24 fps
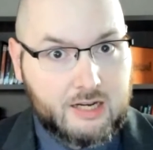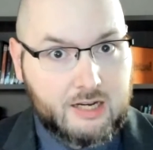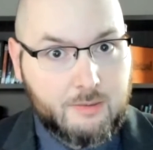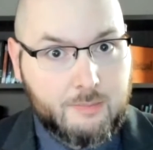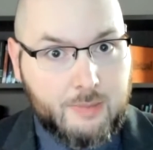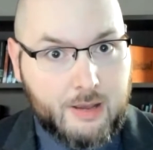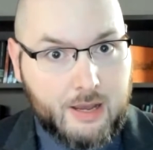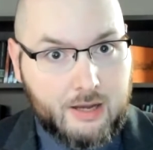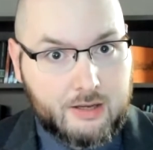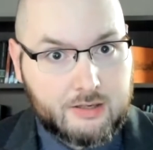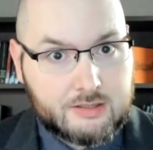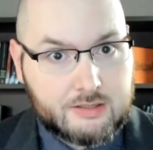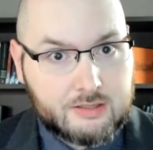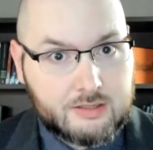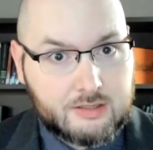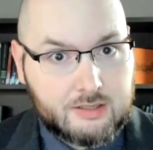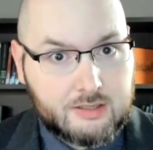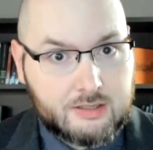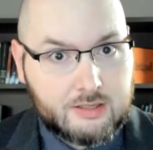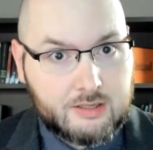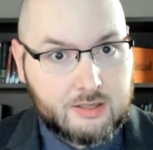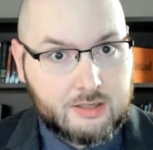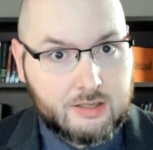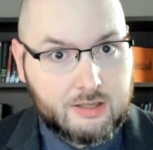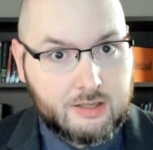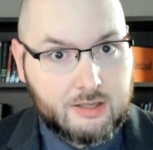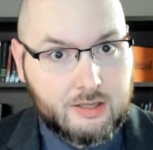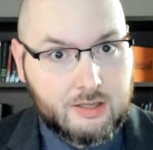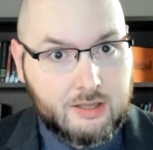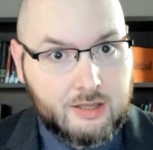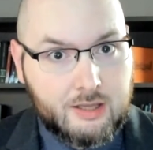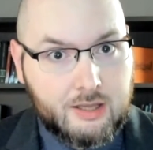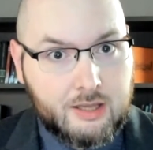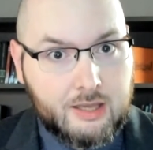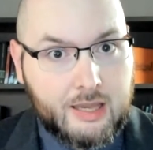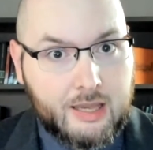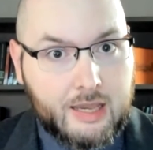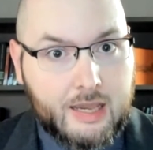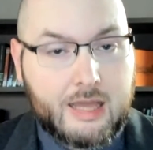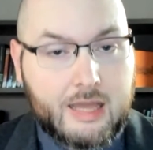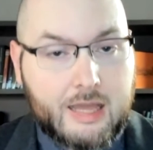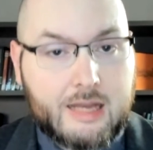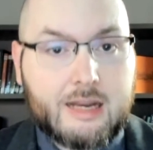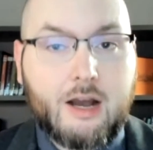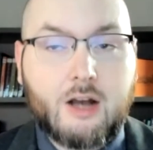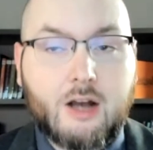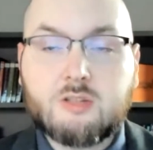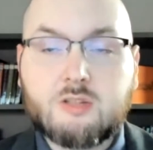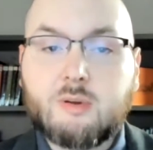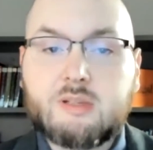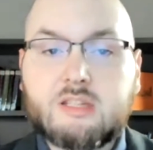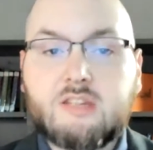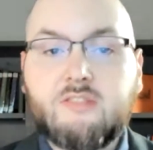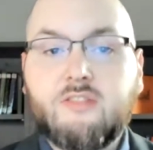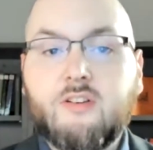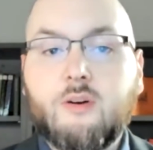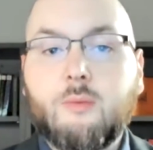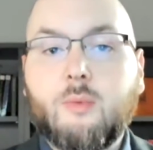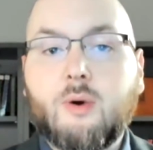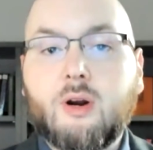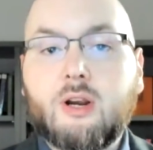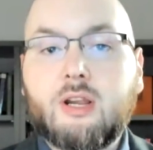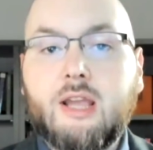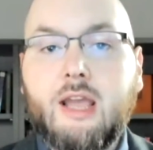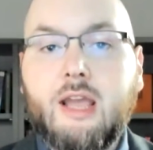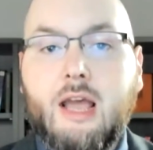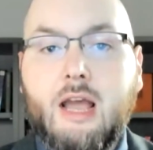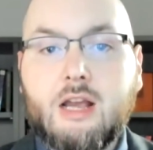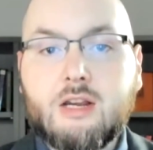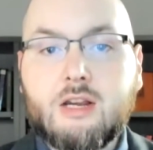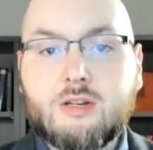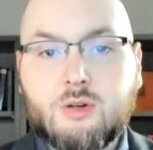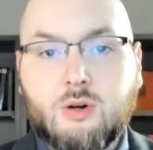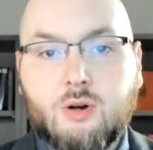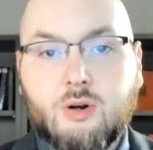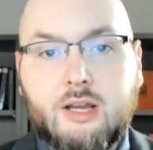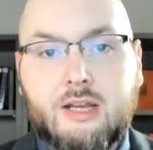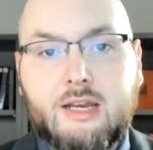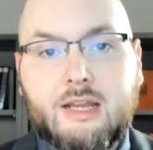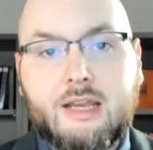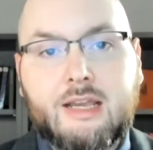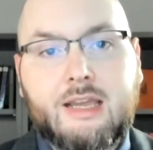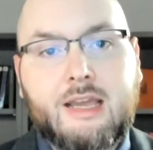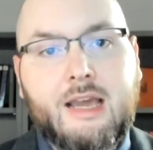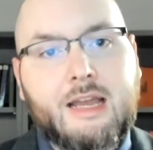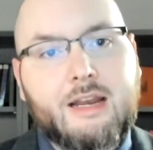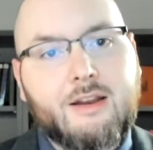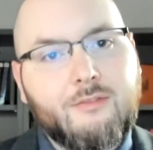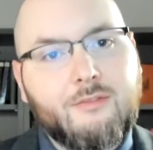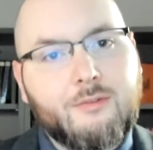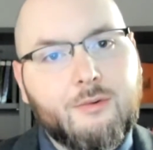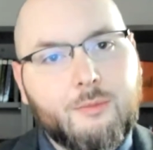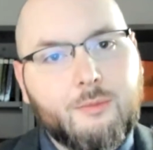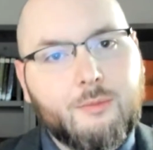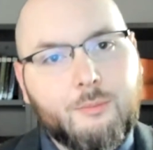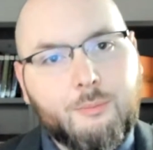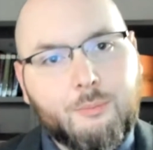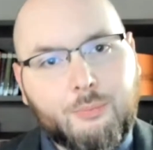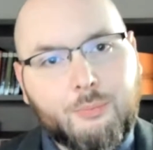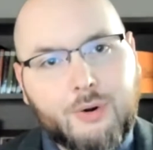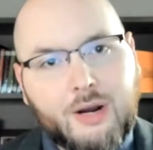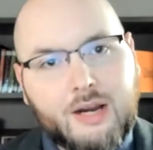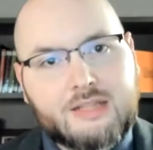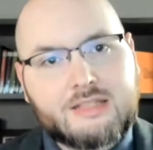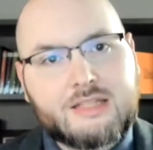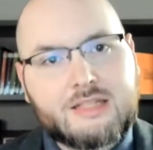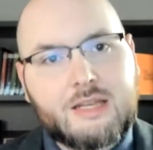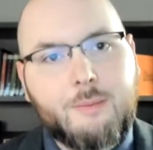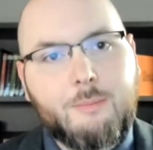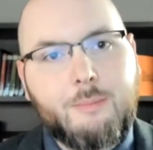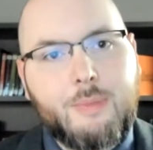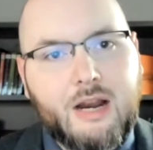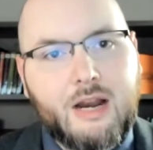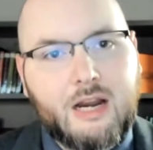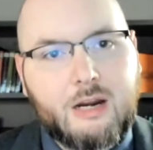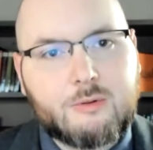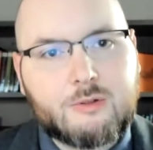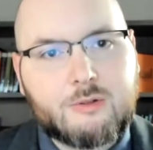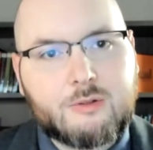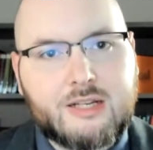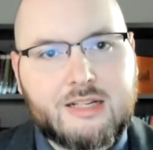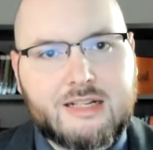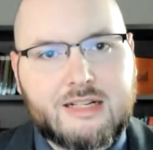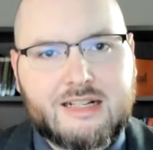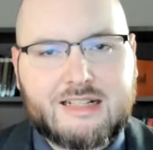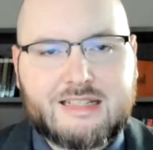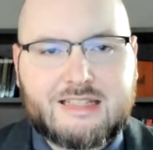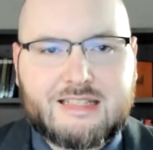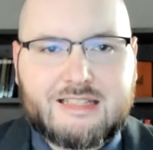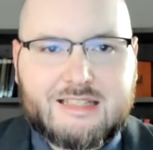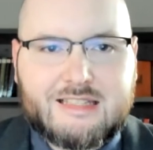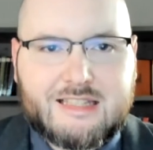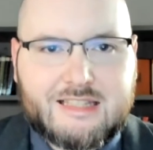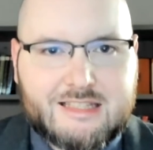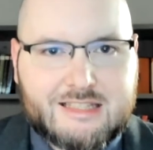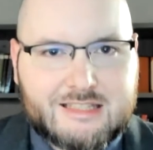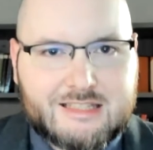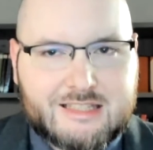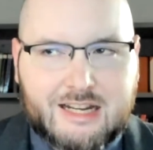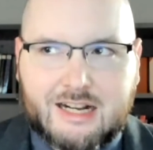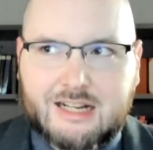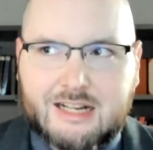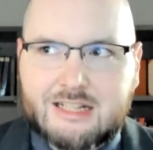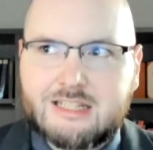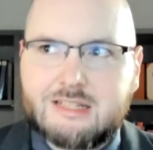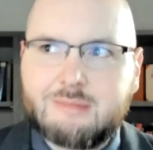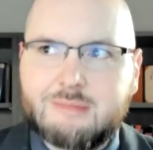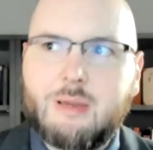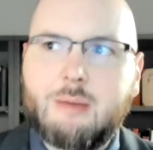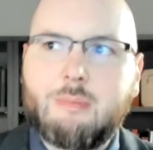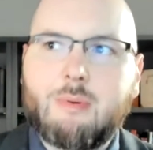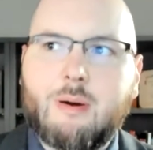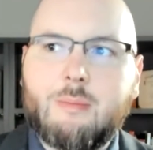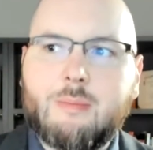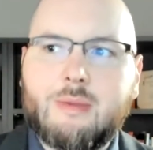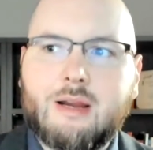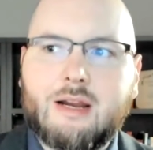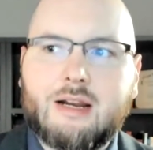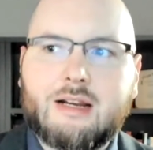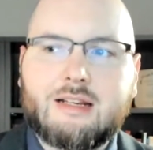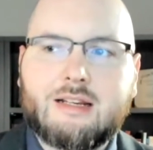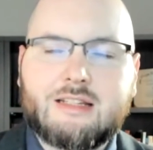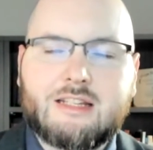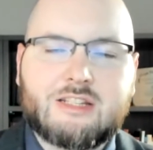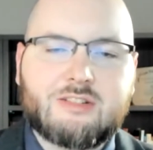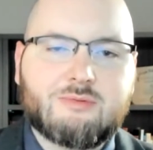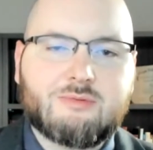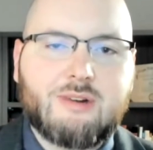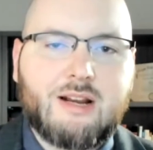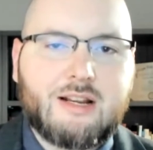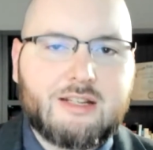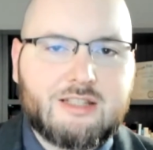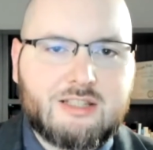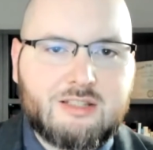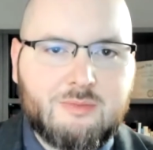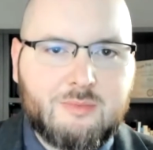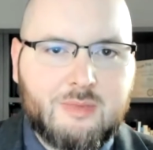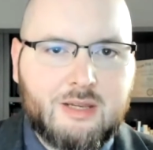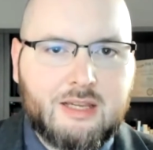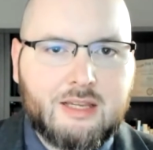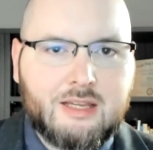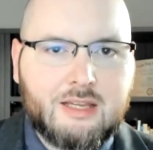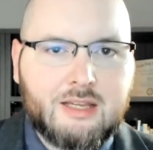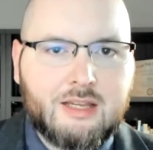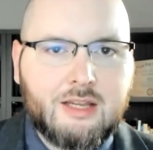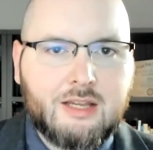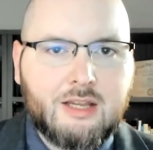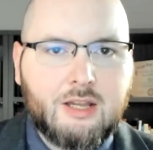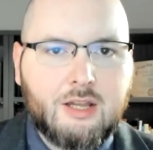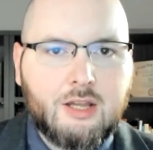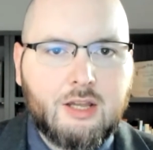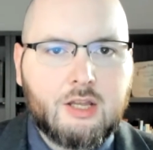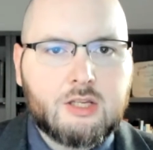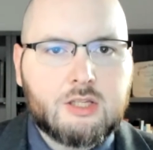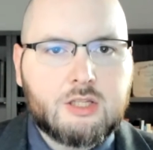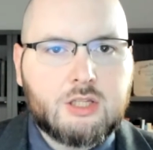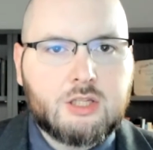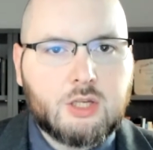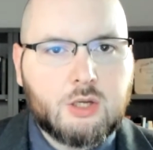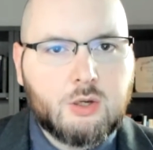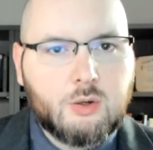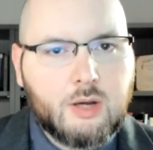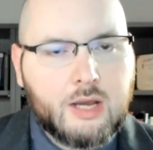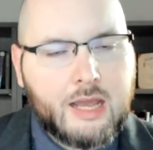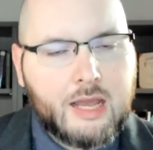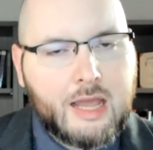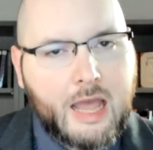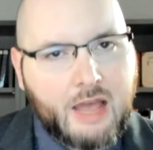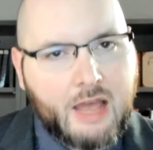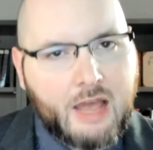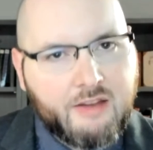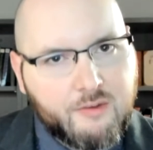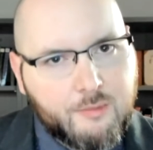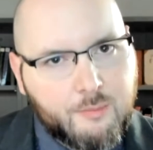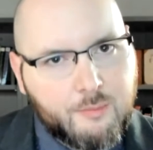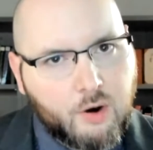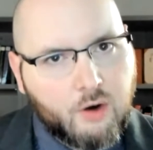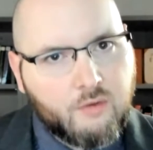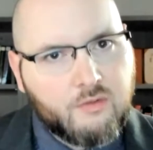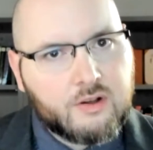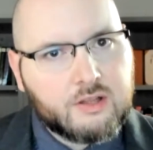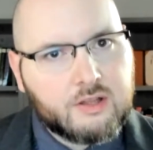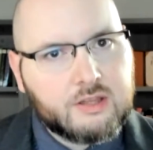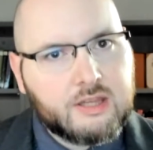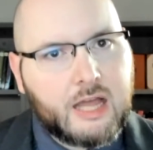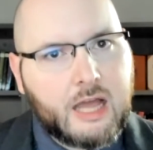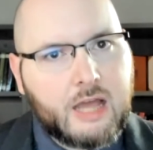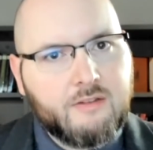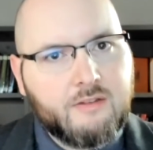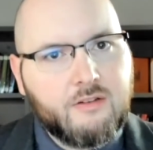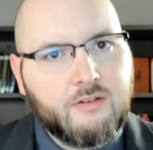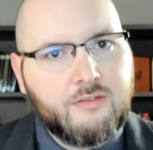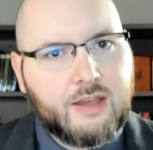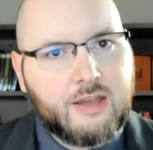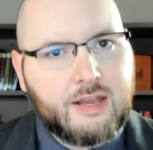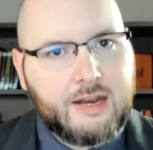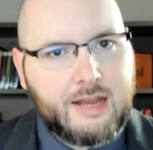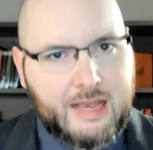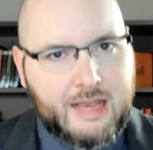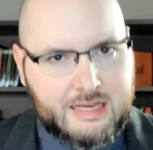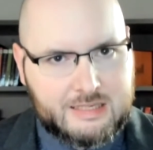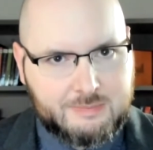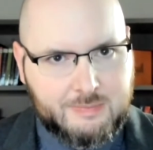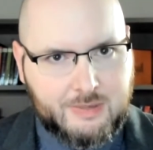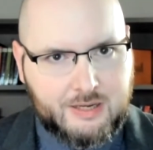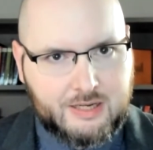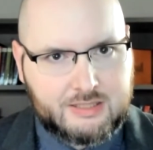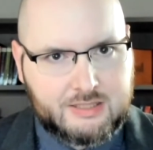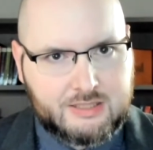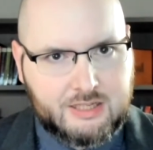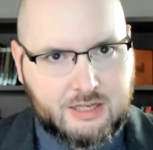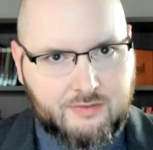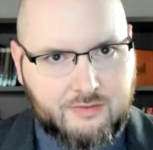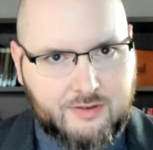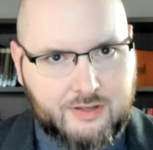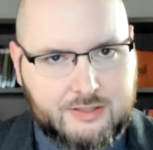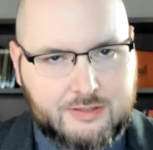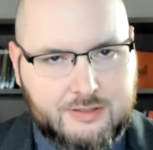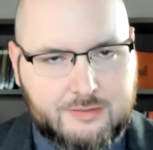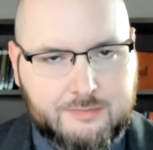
about. And it also makes it feel more casual. And it kind of breaks that barrier between, oh, this is a stodgy paper I'm hearing just read to me, to having more of a live event aspect of it.